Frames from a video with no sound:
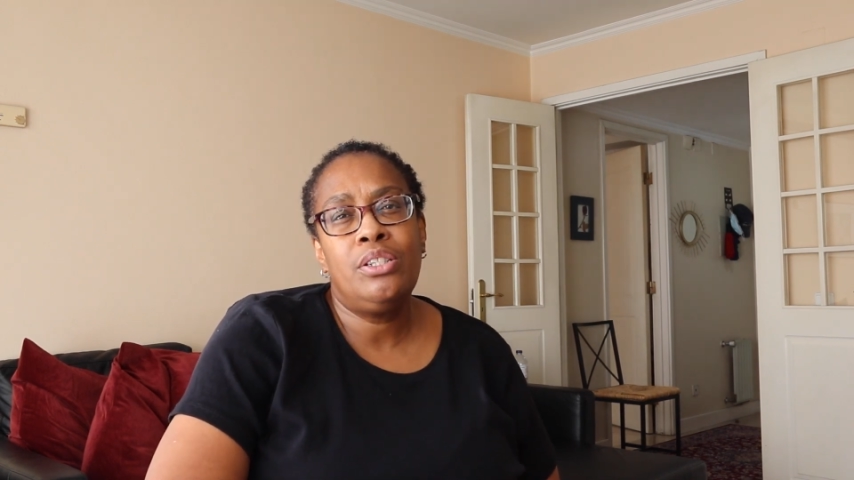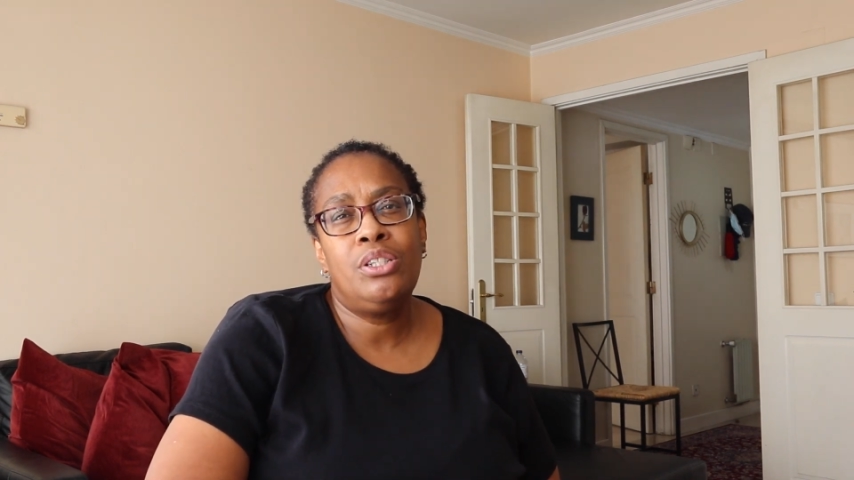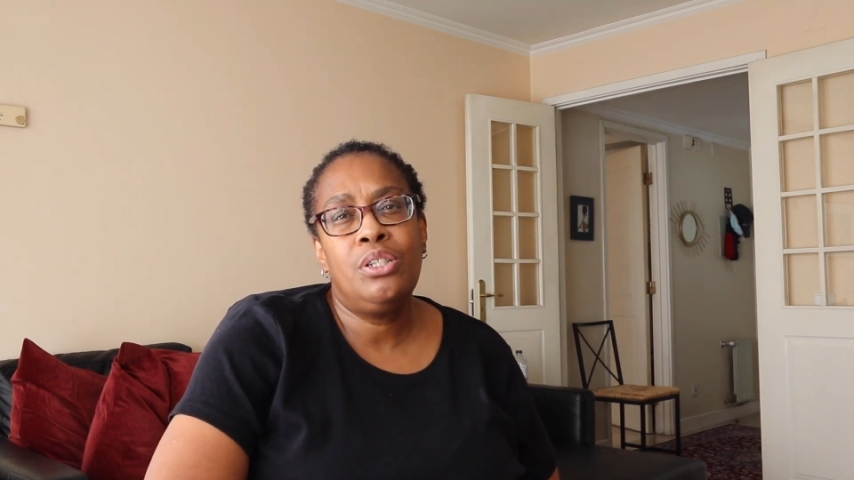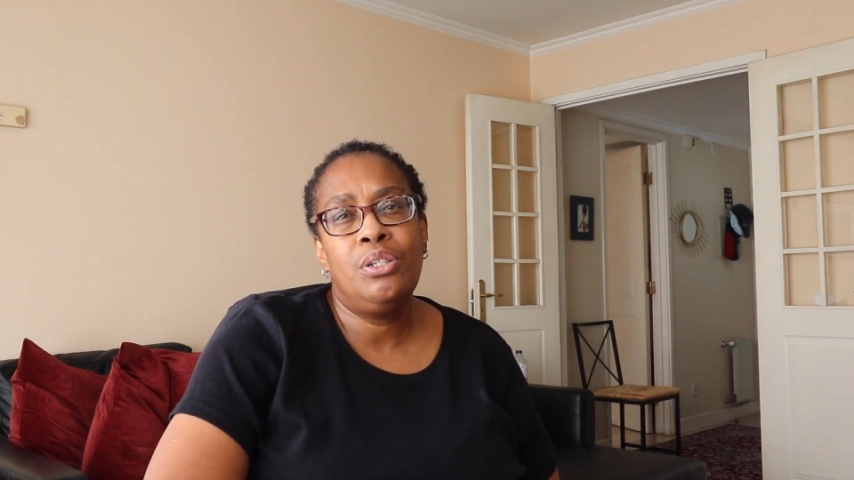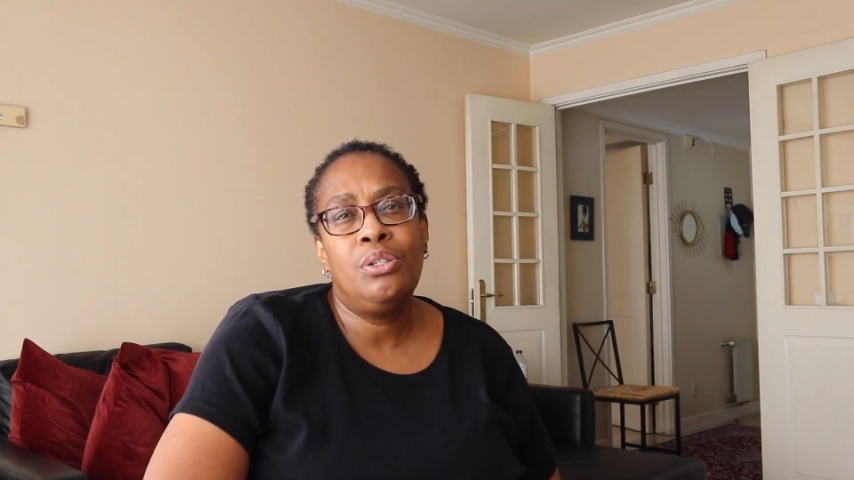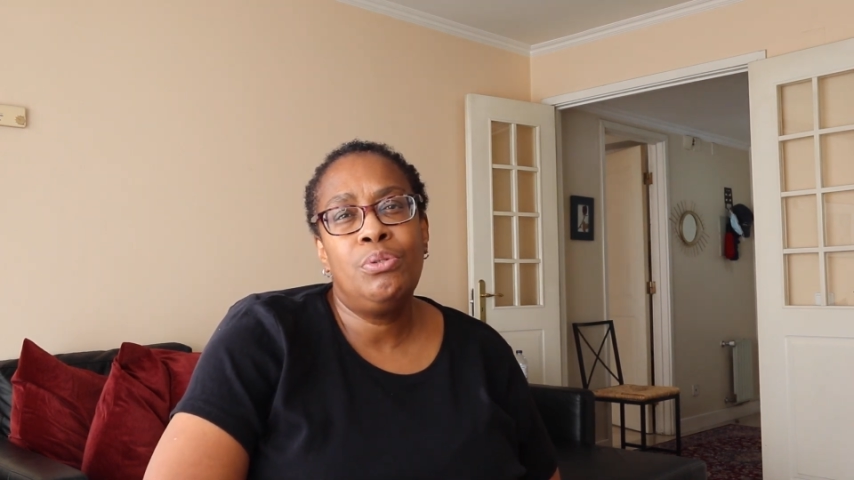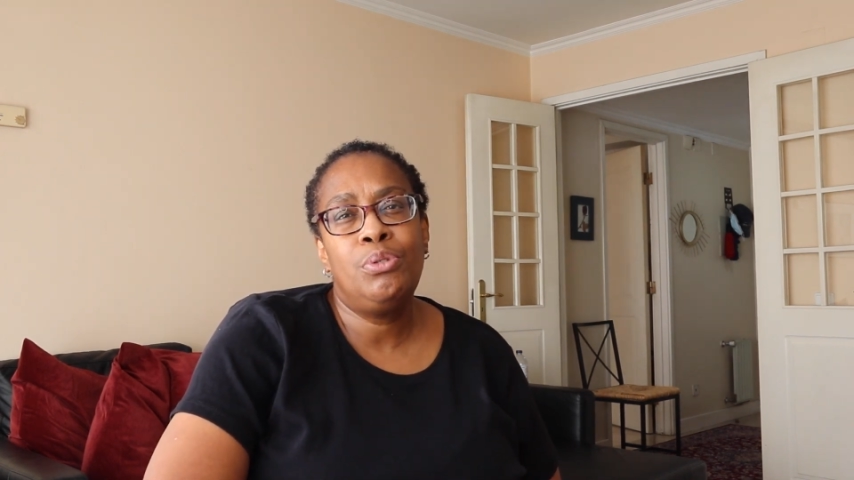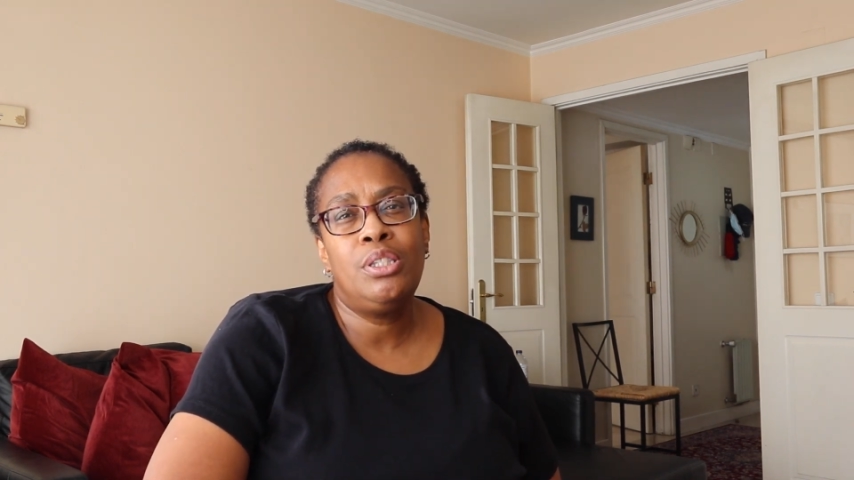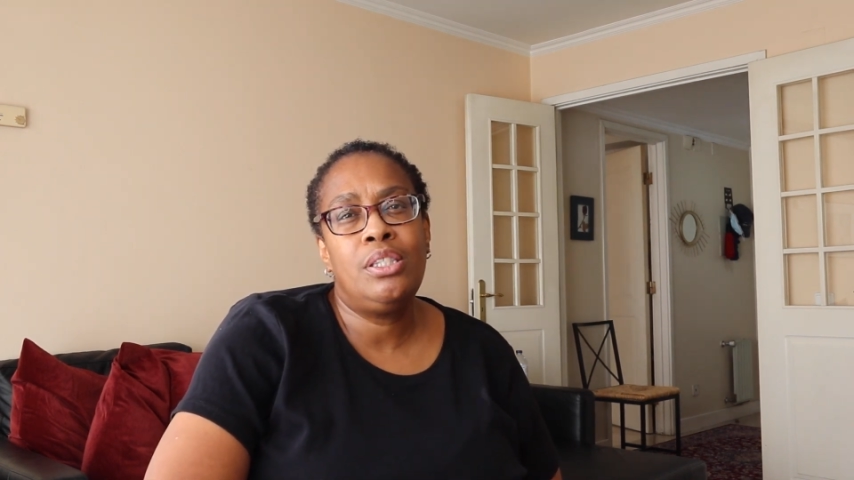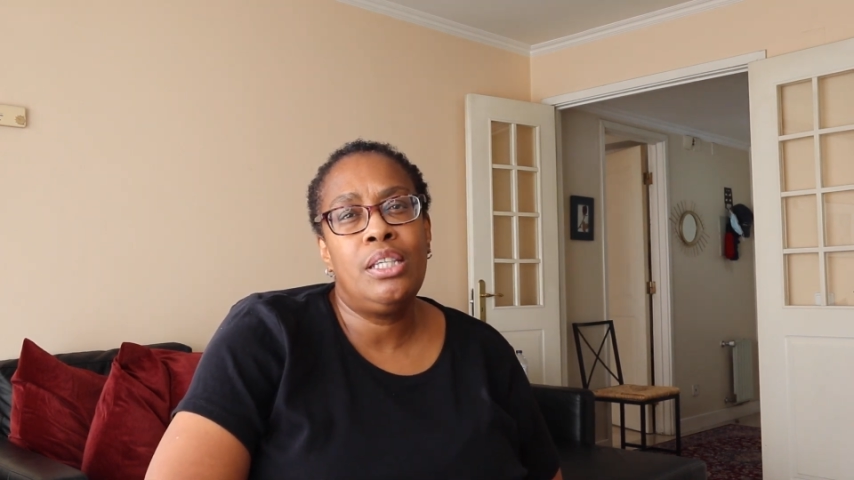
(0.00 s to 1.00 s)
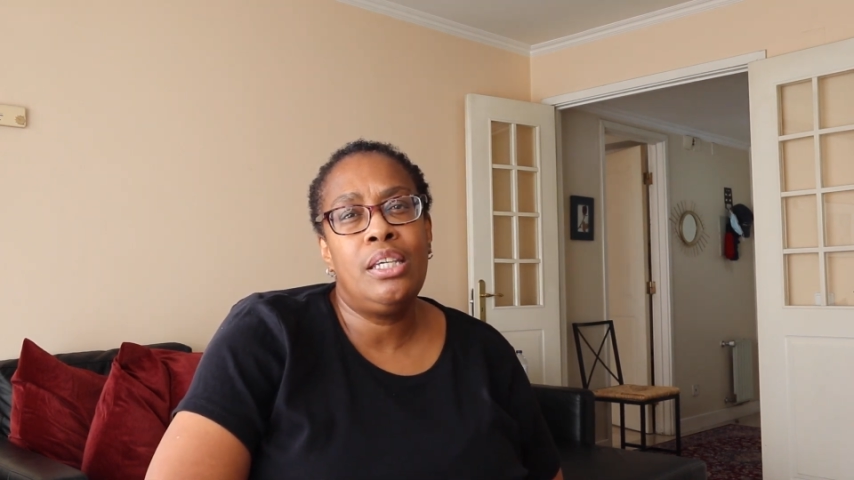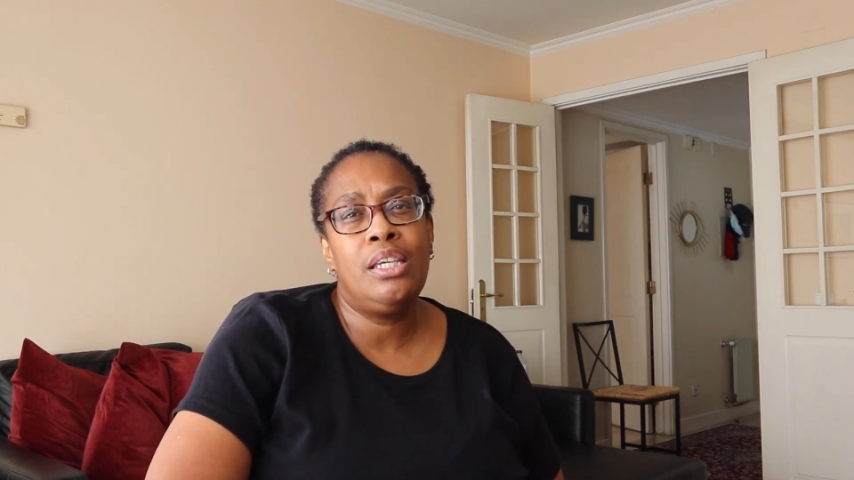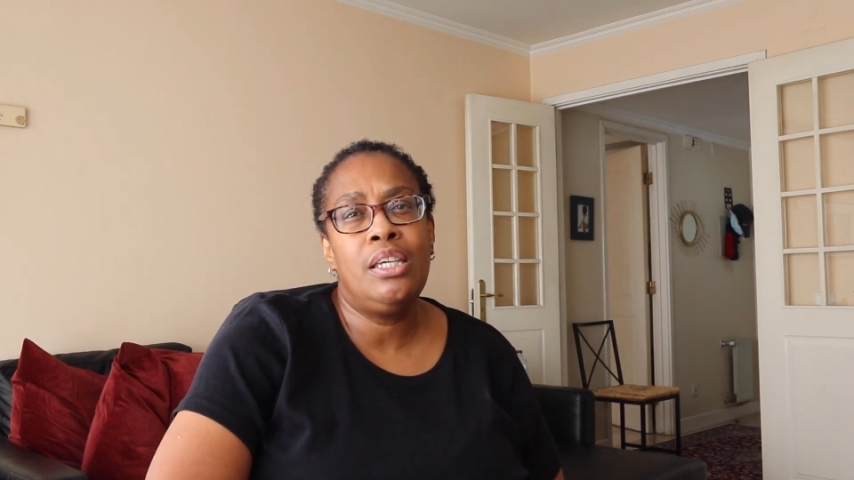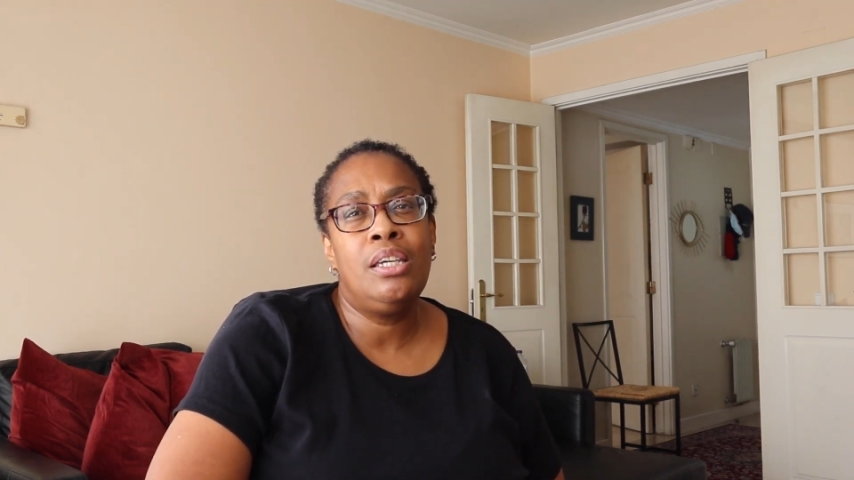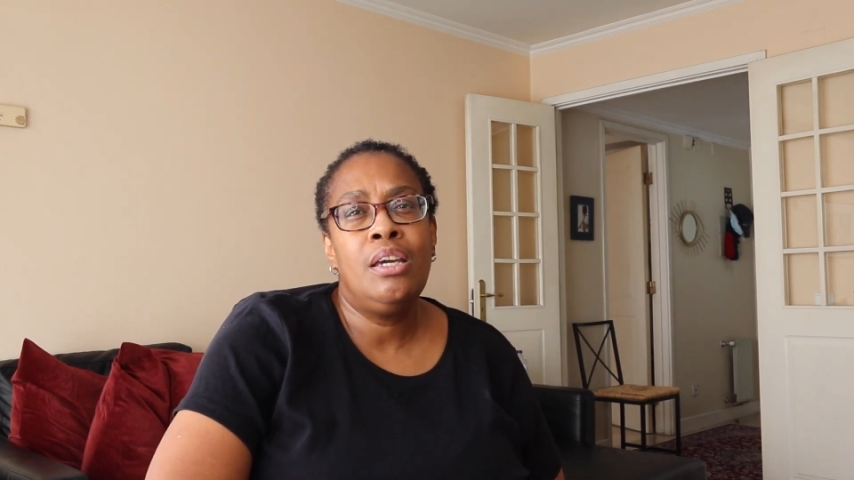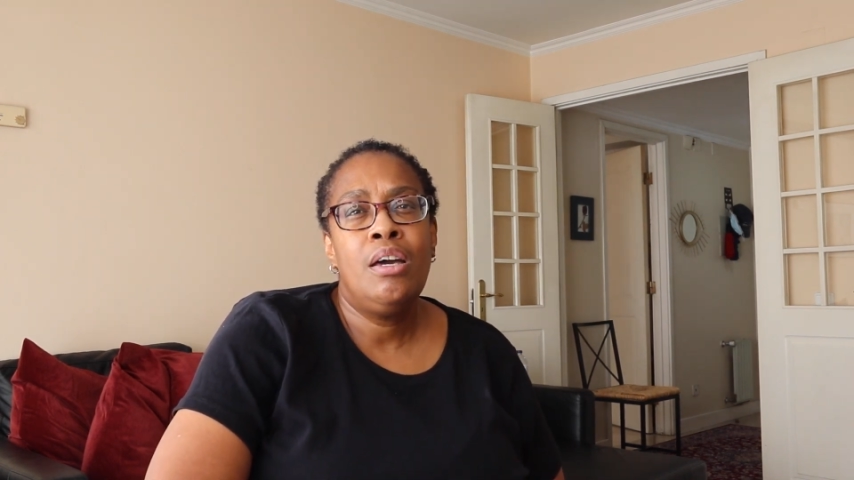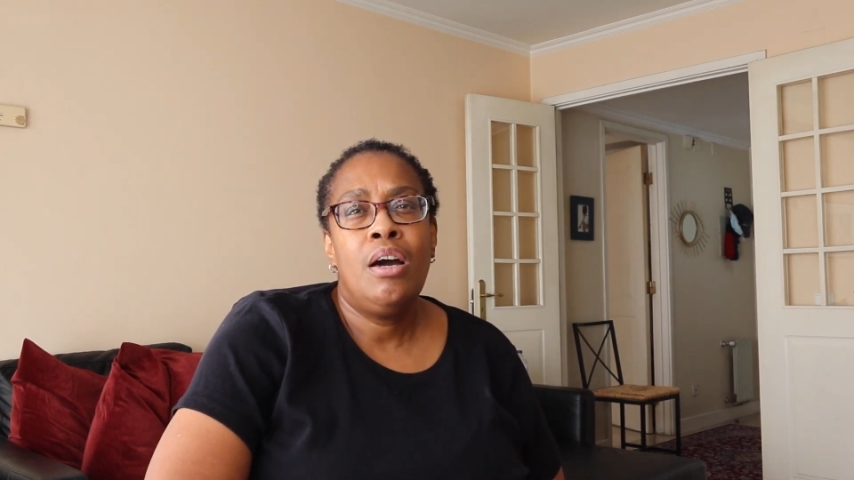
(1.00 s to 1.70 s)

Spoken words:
to see